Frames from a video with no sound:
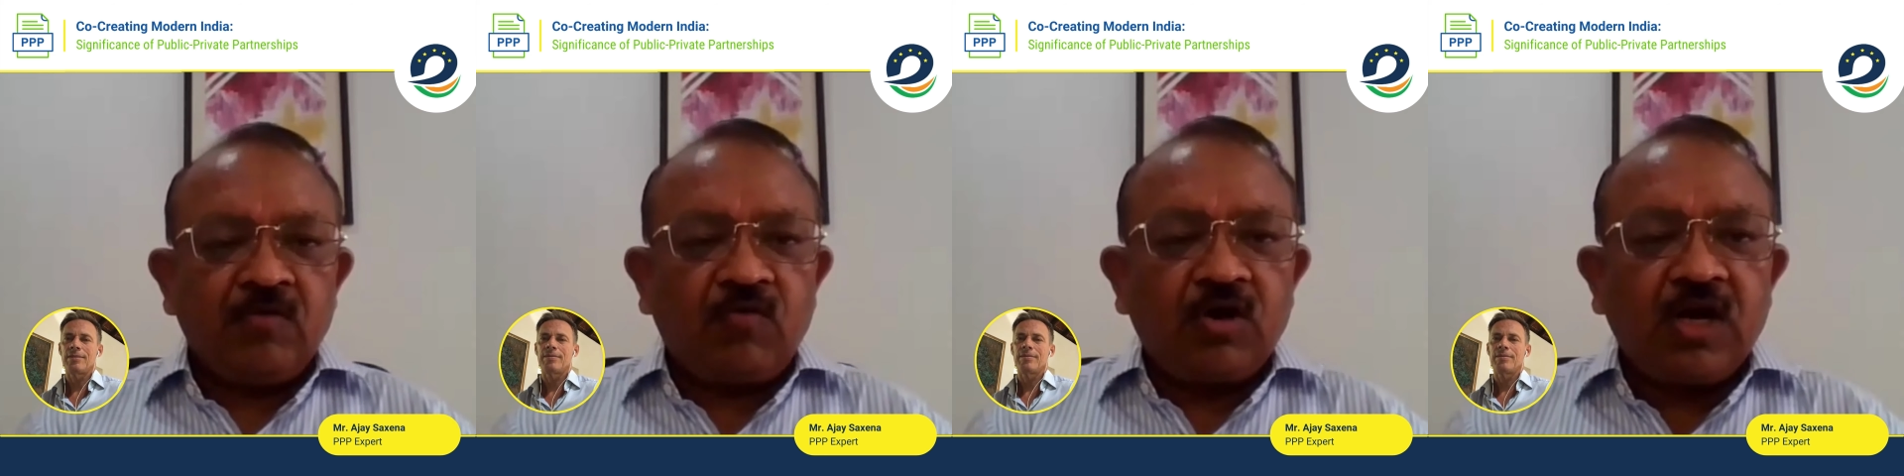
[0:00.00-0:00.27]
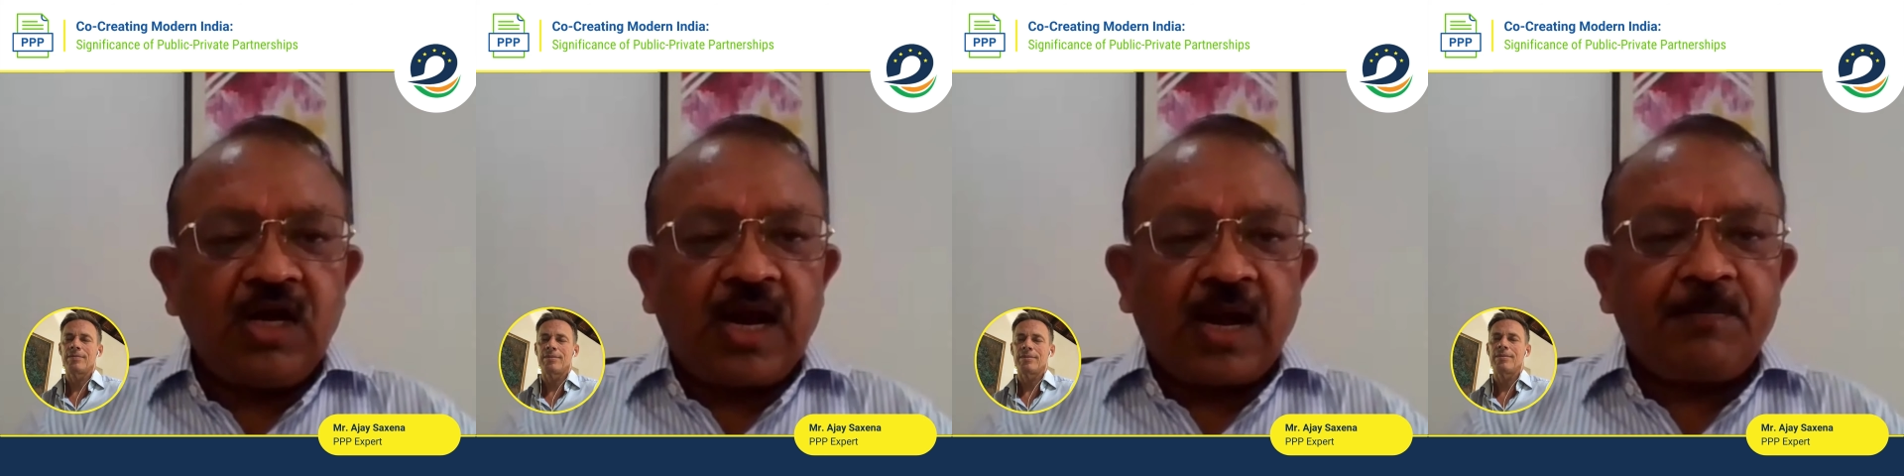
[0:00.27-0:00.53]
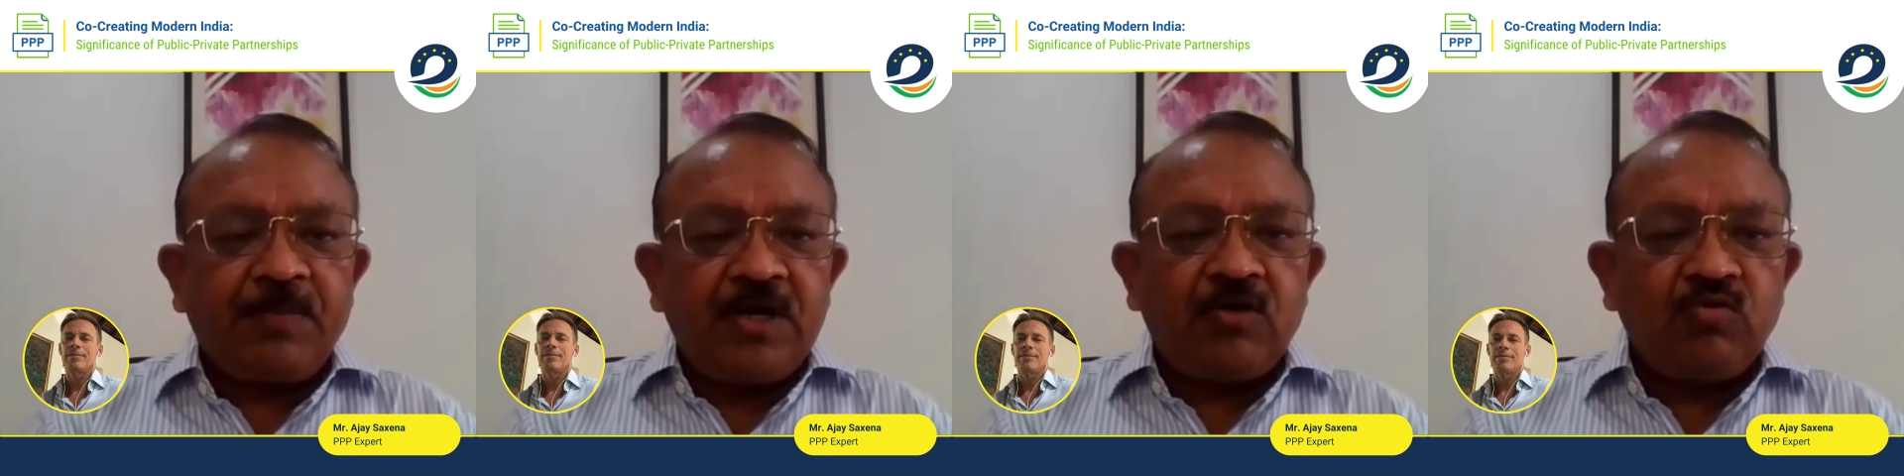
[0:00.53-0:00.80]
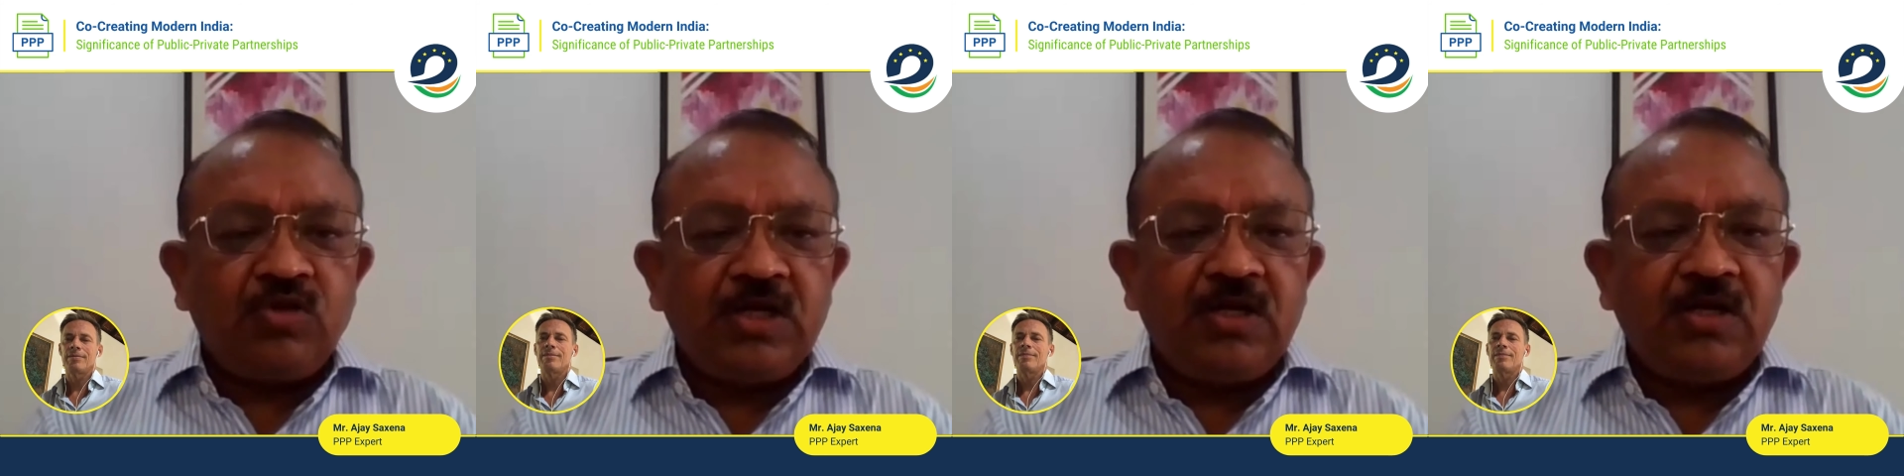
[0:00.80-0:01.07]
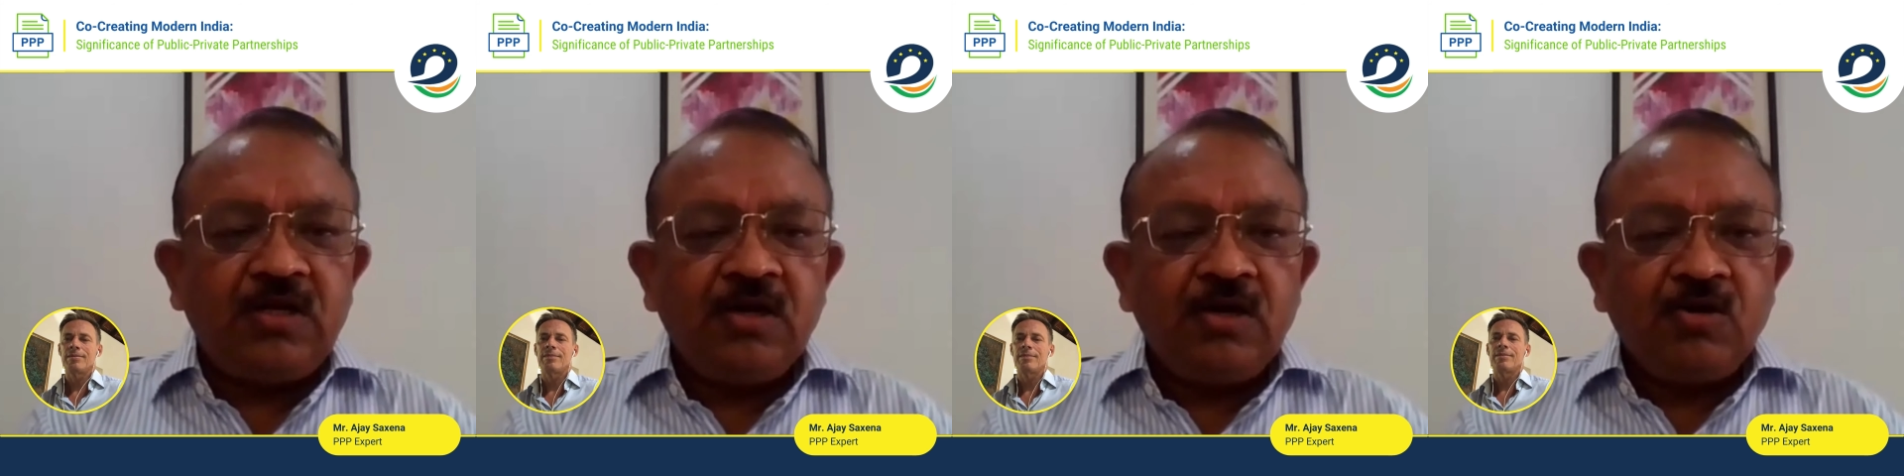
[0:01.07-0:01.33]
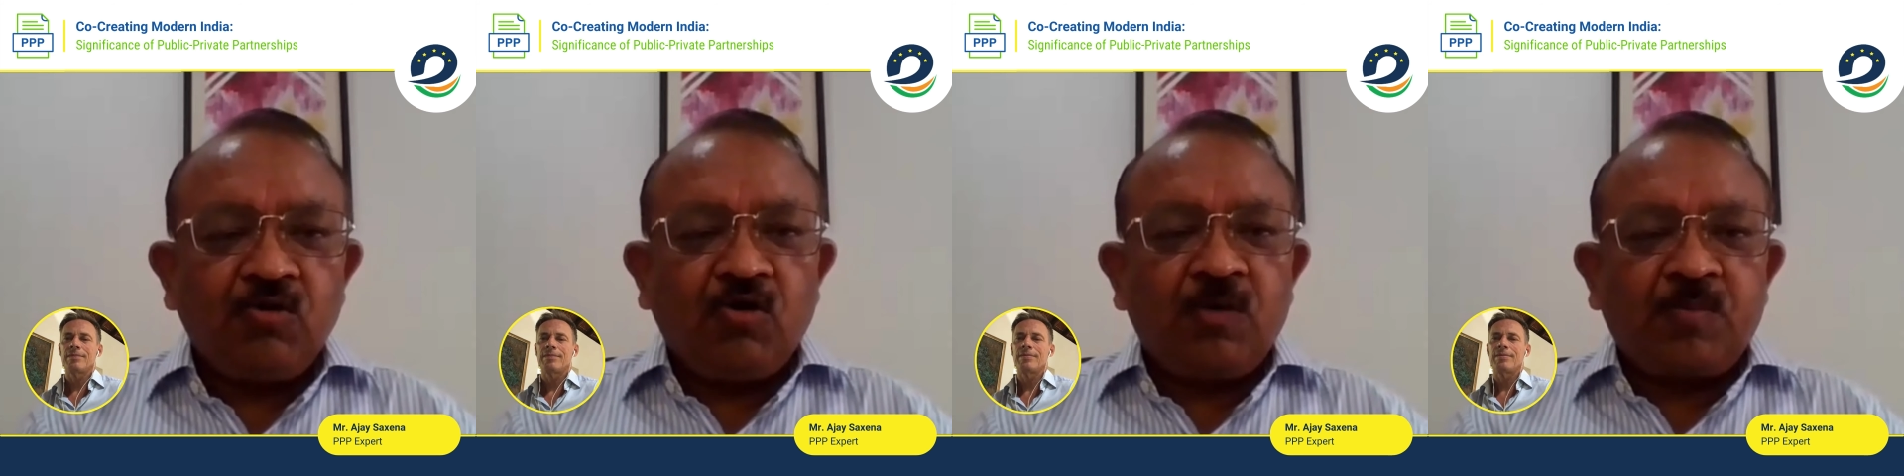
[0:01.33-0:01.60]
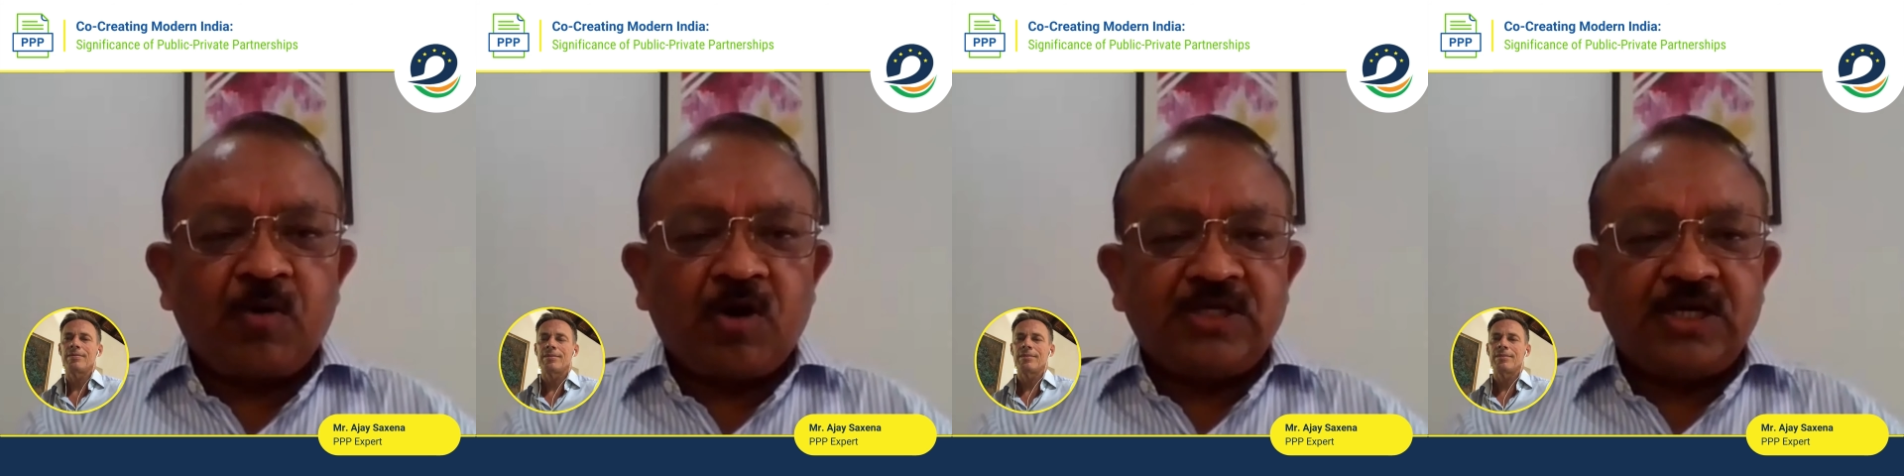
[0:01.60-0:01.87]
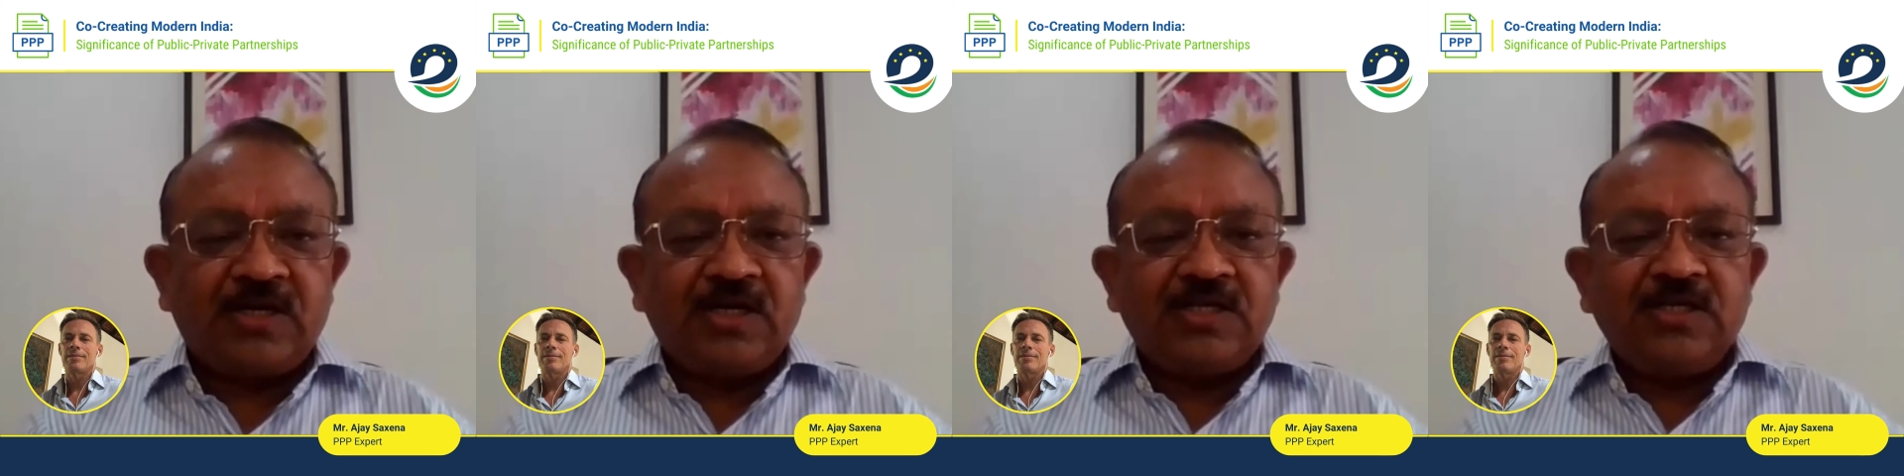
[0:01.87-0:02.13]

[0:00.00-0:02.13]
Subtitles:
What will happen to the road project?